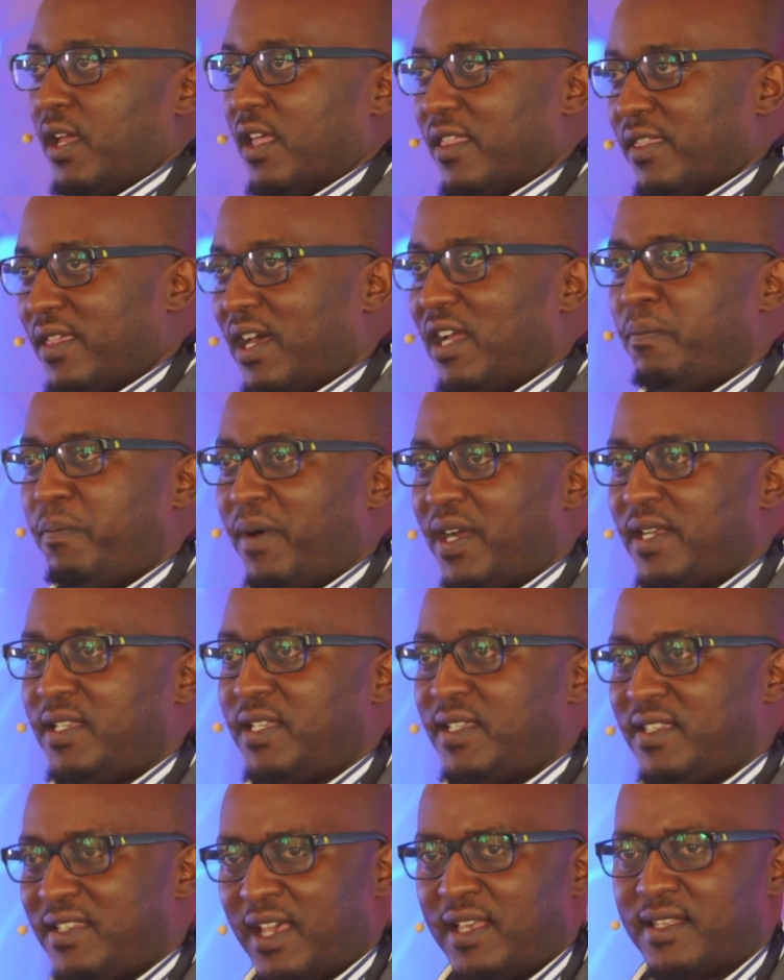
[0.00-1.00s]
Third
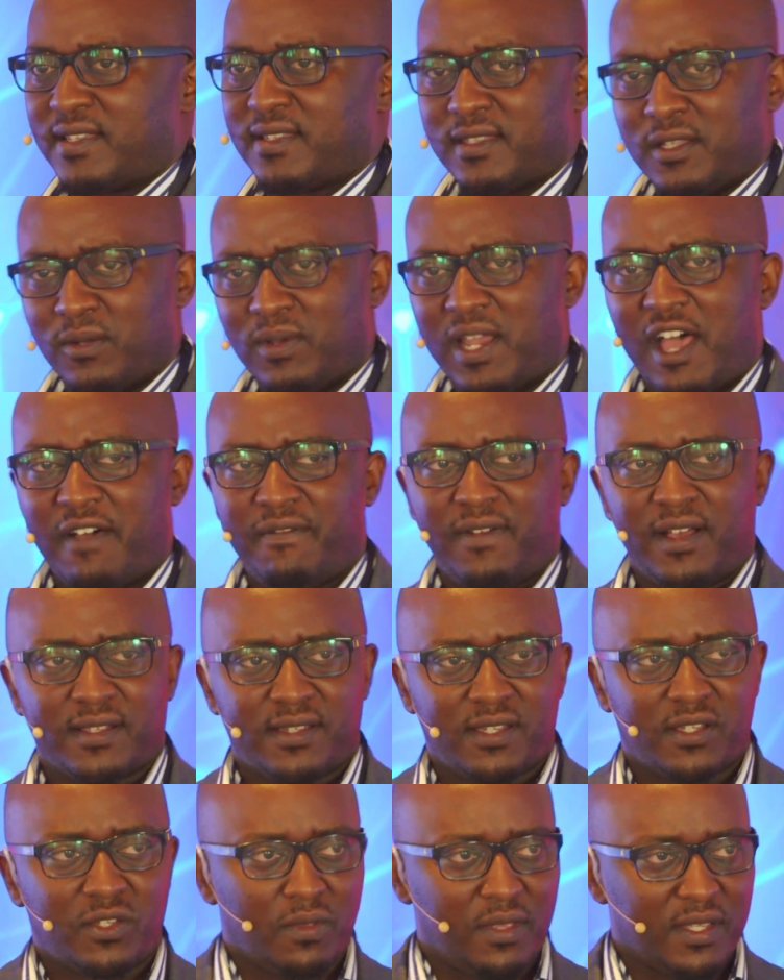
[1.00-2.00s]
parties, yes, they'll have
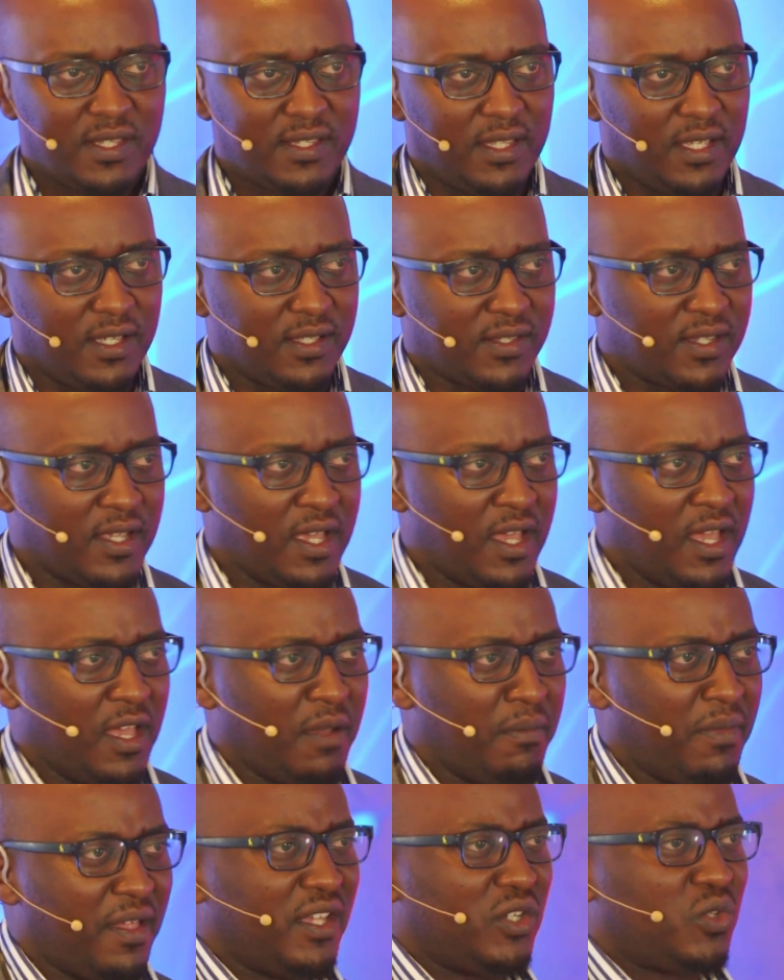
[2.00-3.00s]
access to these things.
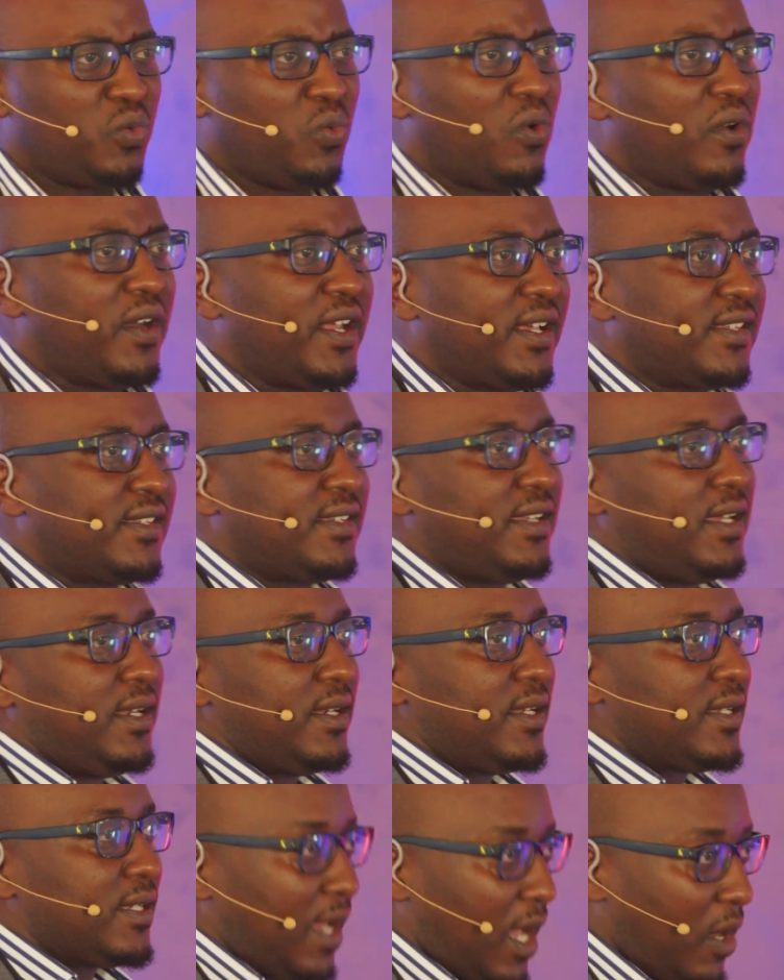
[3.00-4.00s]
But then to what
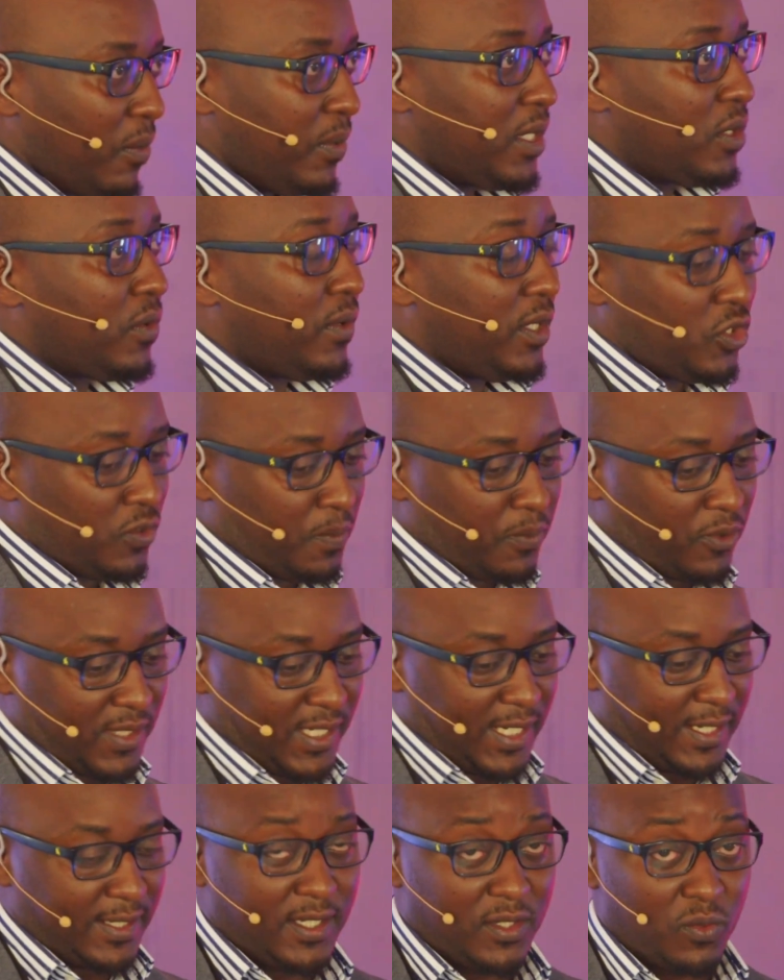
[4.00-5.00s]
extent are we going to
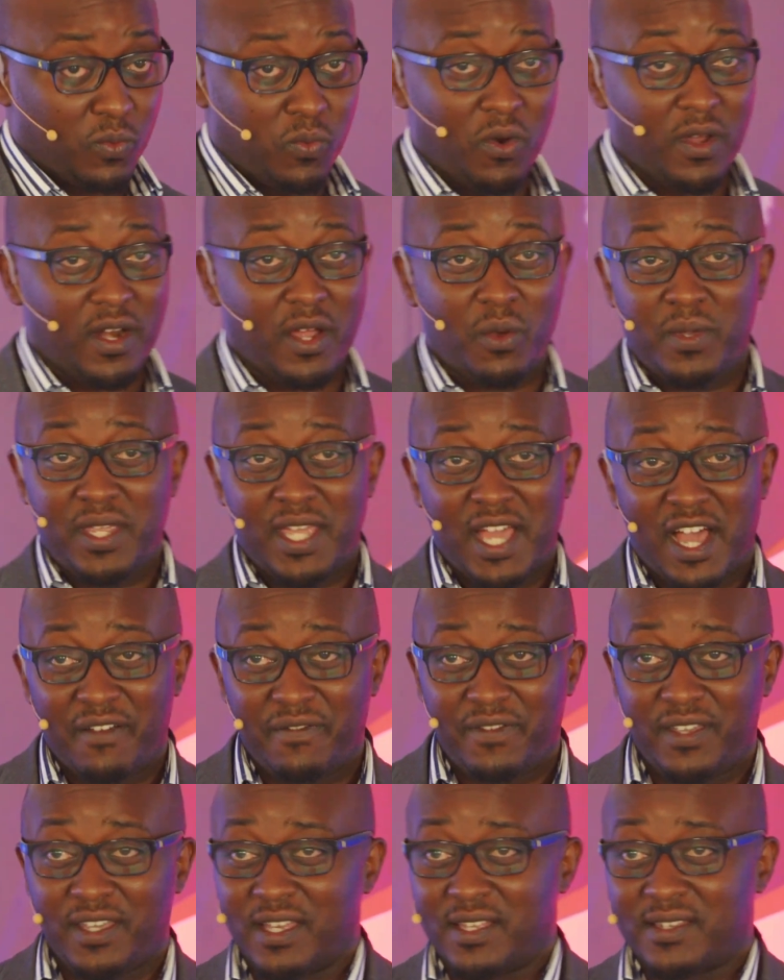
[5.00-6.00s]
protect it? What are we
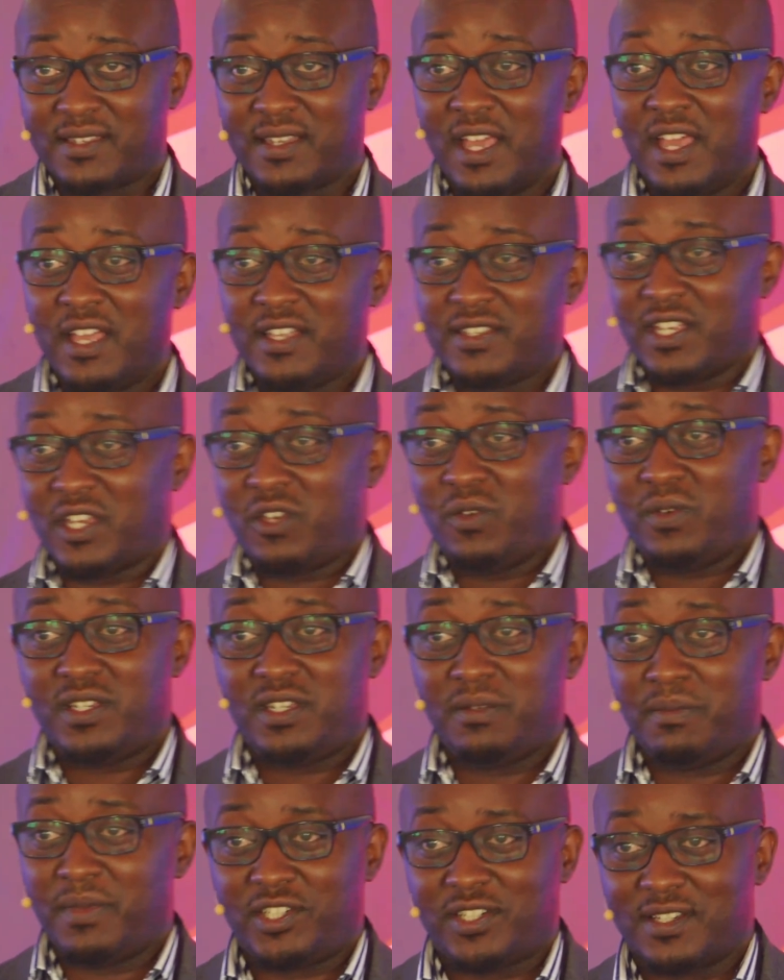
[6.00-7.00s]
having as
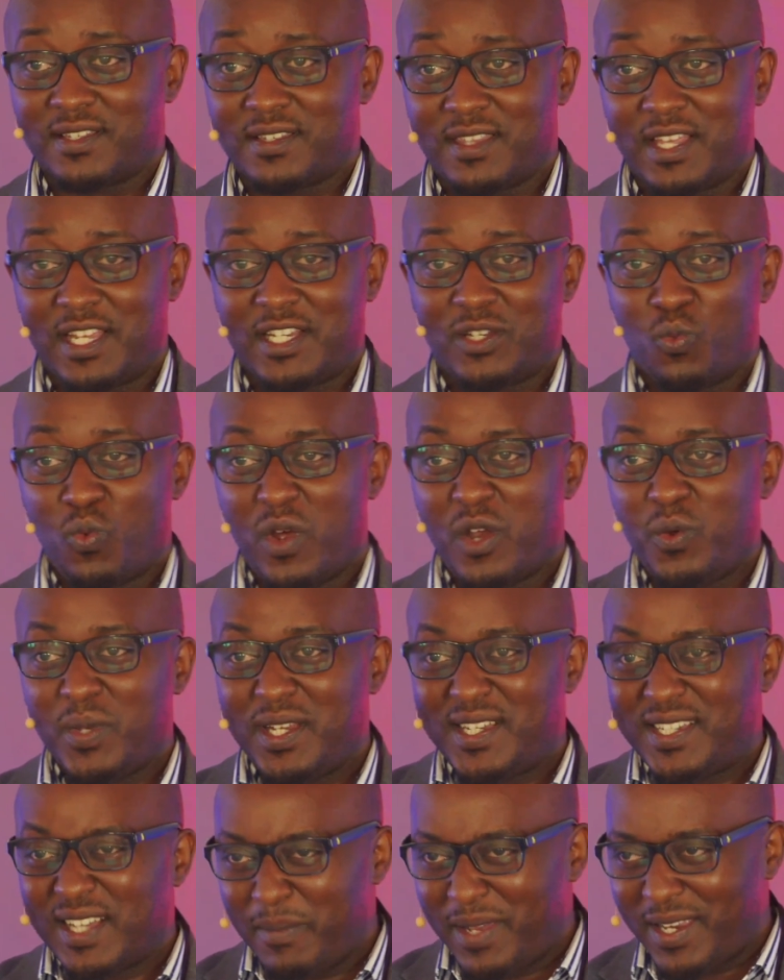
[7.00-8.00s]
security measures that when we
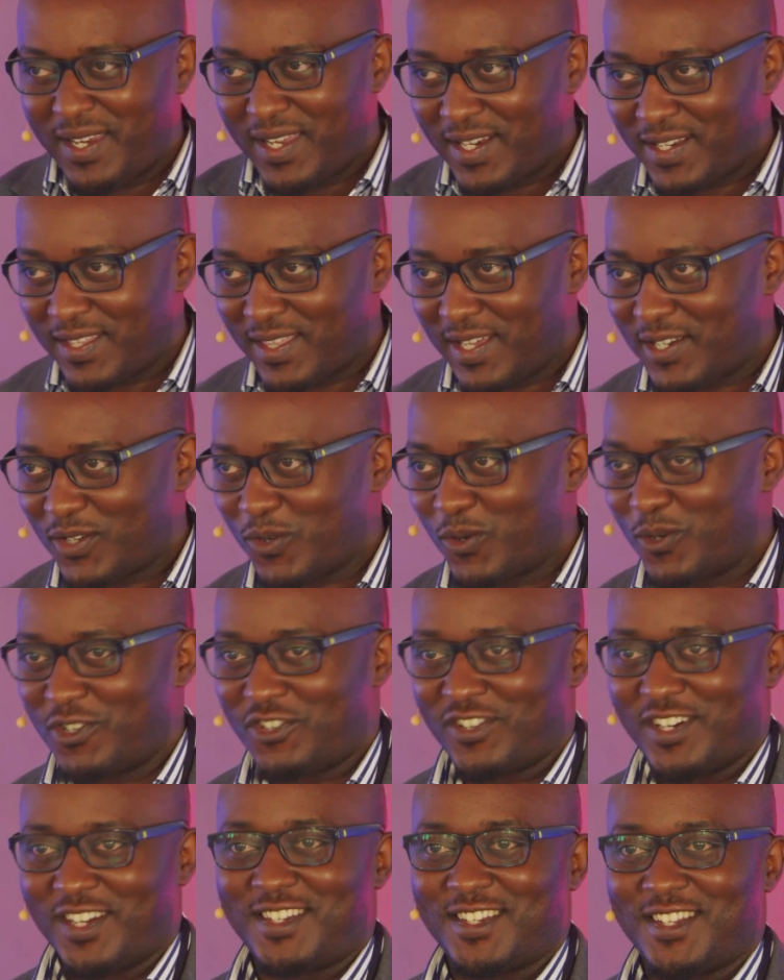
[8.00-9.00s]
terminate that
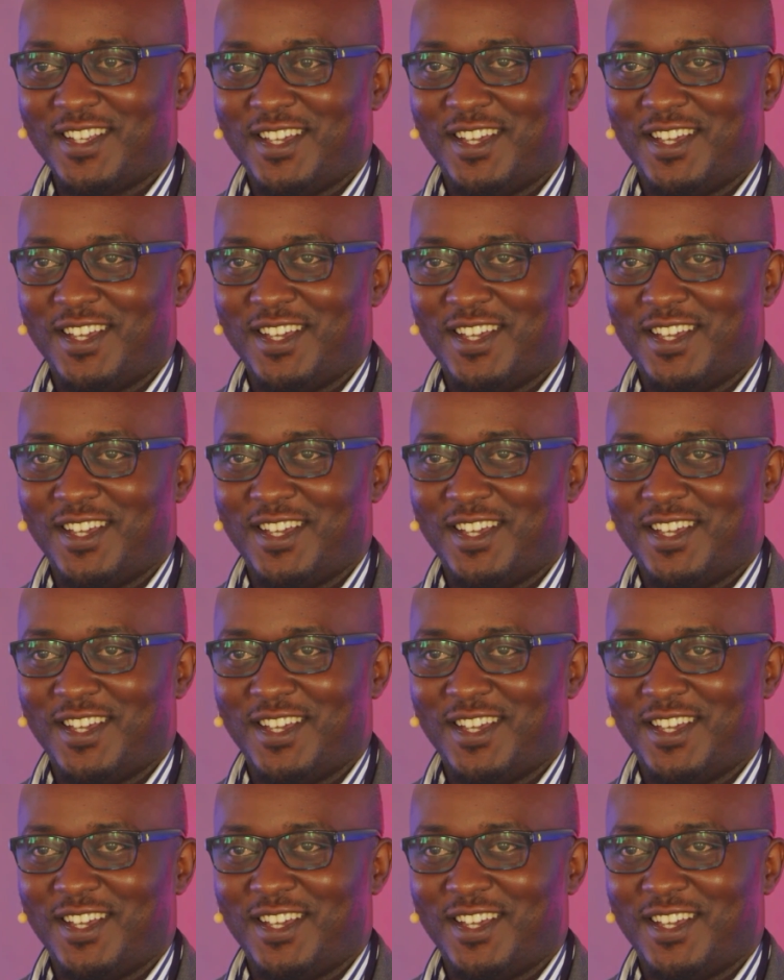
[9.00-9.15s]
contract,